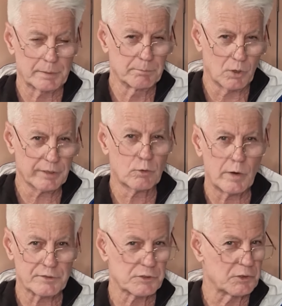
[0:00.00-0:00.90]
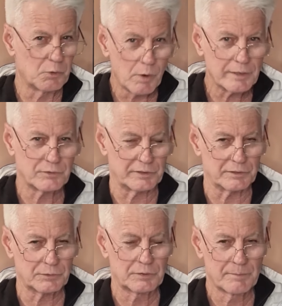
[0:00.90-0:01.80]
But my question always
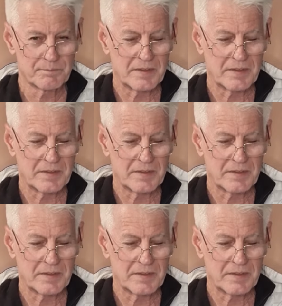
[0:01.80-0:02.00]
is,